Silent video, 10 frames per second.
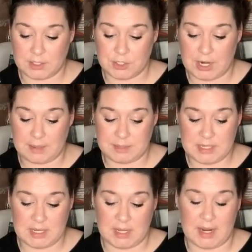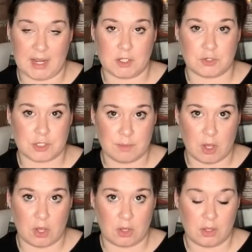Stripe Tee in extra
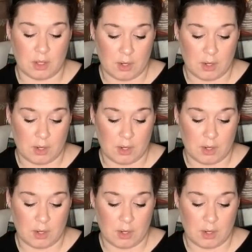small